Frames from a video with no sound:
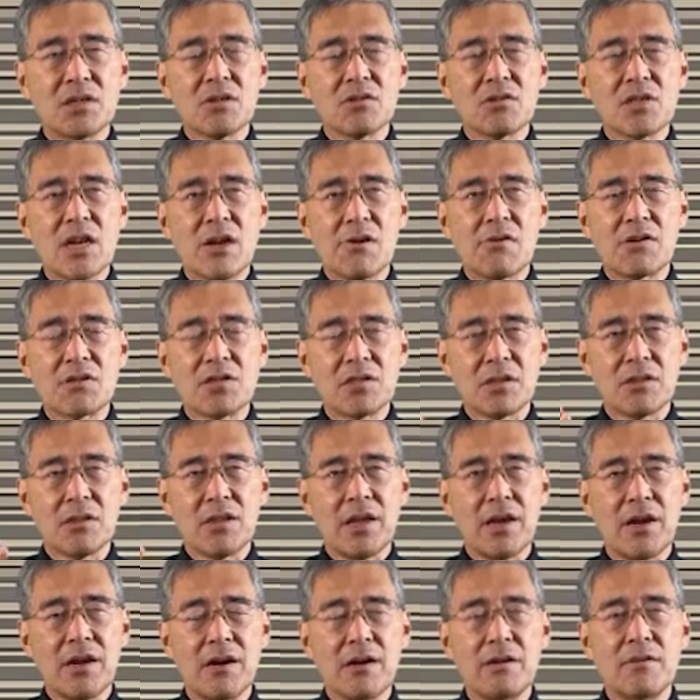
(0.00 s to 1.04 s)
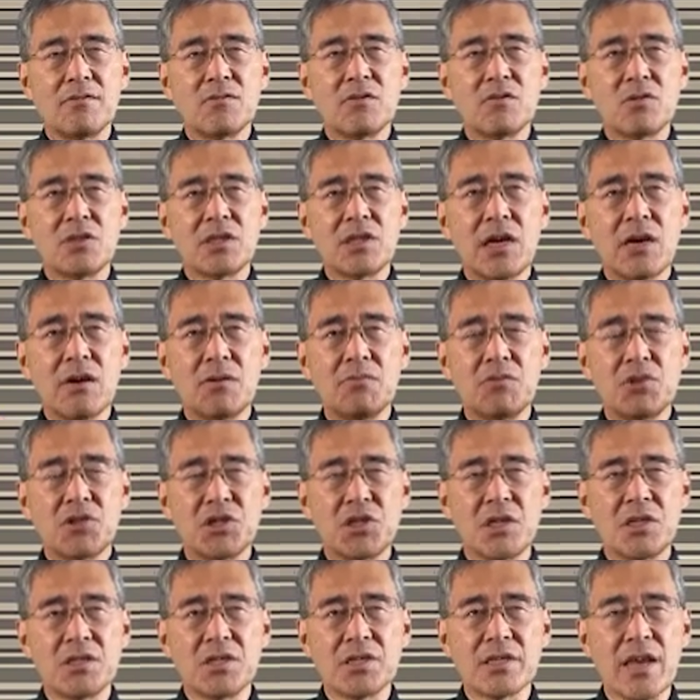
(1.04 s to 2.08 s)
towers are there to tell
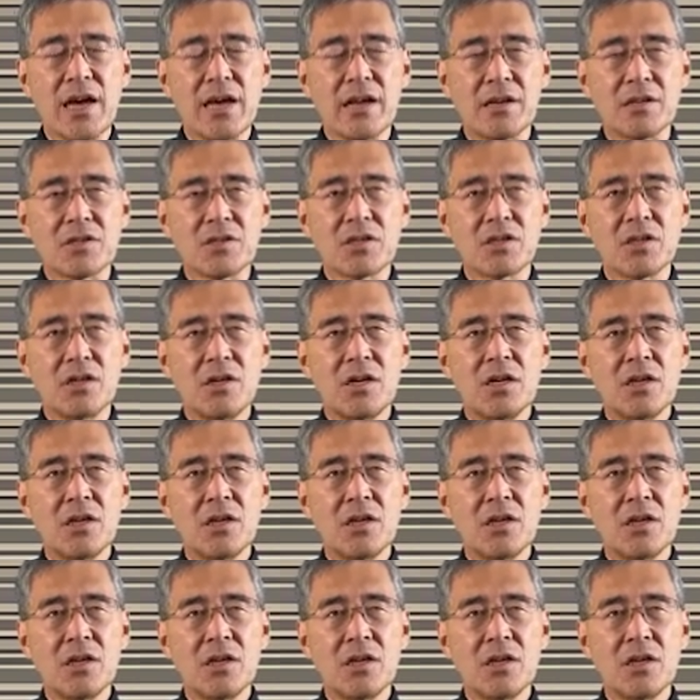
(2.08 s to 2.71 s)
machine status.